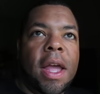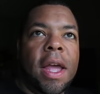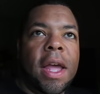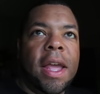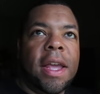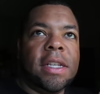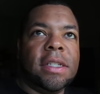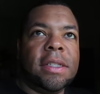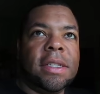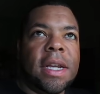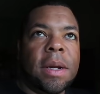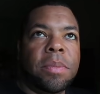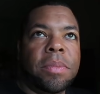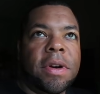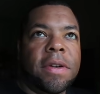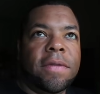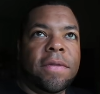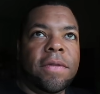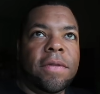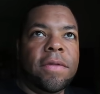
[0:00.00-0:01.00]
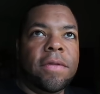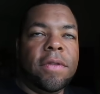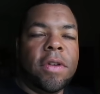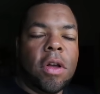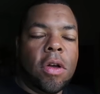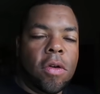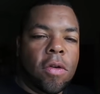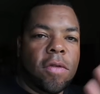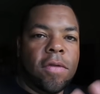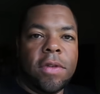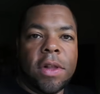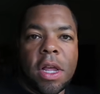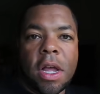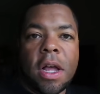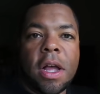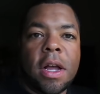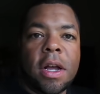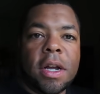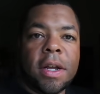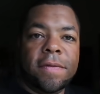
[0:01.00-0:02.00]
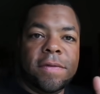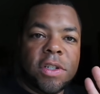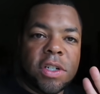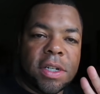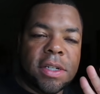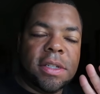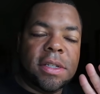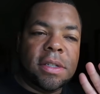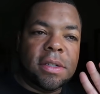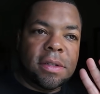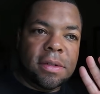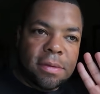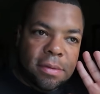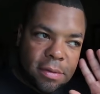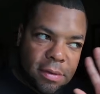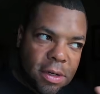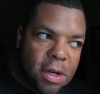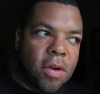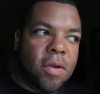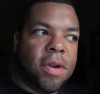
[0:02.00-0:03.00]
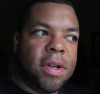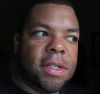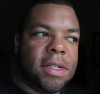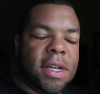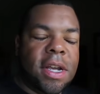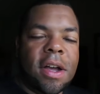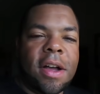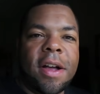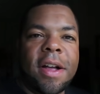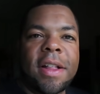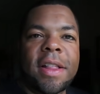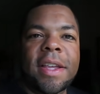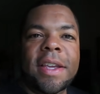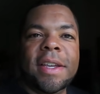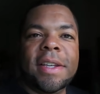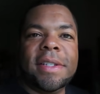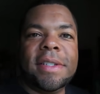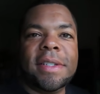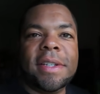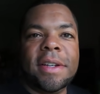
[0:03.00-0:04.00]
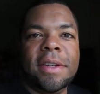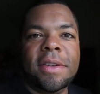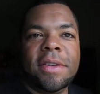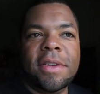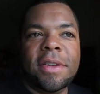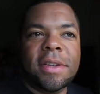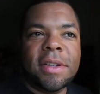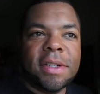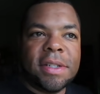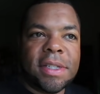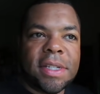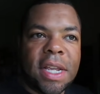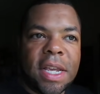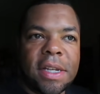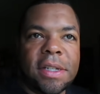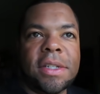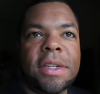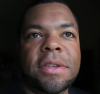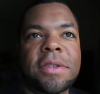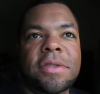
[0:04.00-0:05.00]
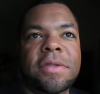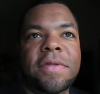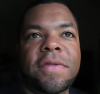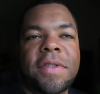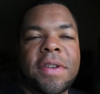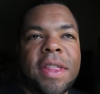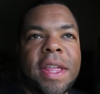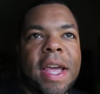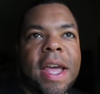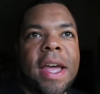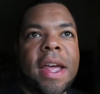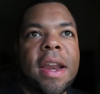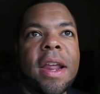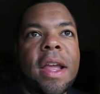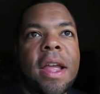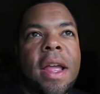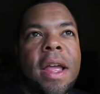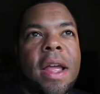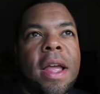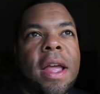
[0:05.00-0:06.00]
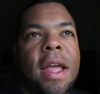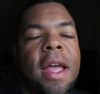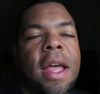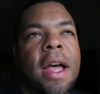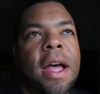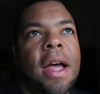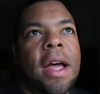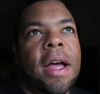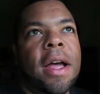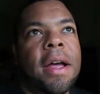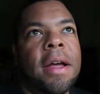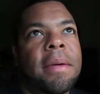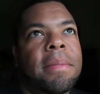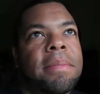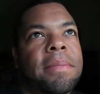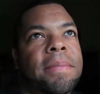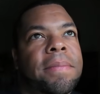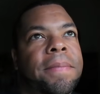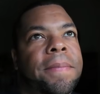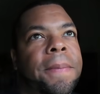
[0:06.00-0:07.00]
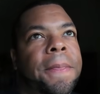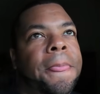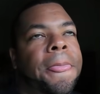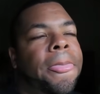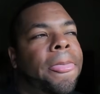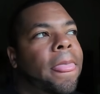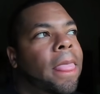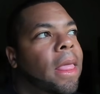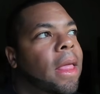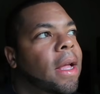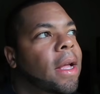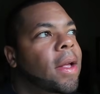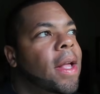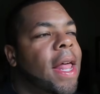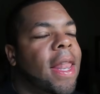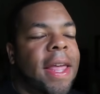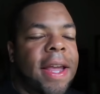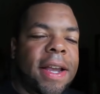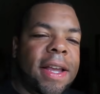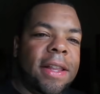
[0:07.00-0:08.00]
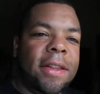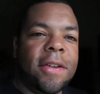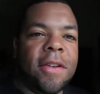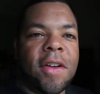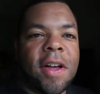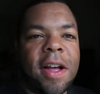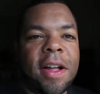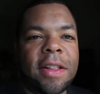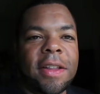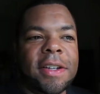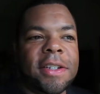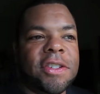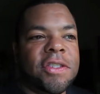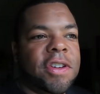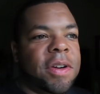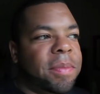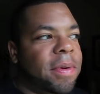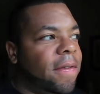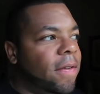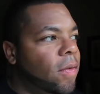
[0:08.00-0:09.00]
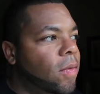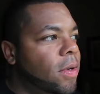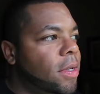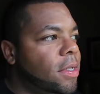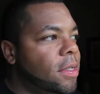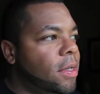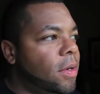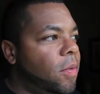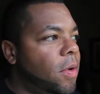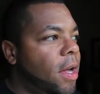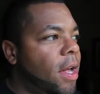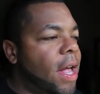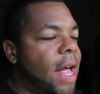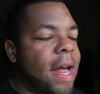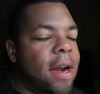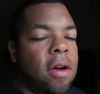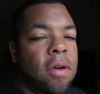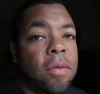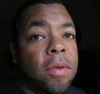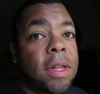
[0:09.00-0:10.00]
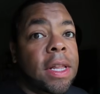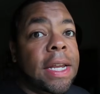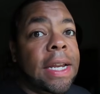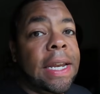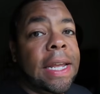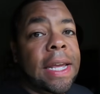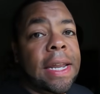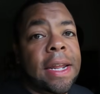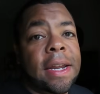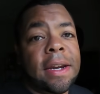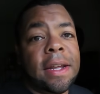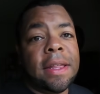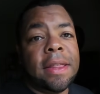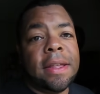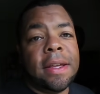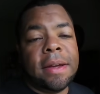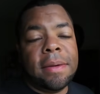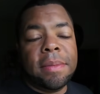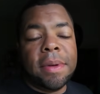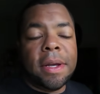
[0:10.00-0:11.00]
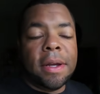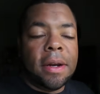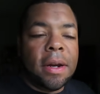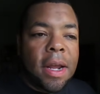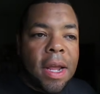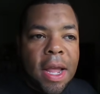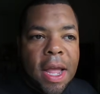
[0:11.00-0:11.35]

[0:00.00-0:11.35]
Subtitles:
a separate whole vlog of just going to ollies. So stay tuned for that. Um, I like a little ollies trip every once in a while. I don't really need anything, but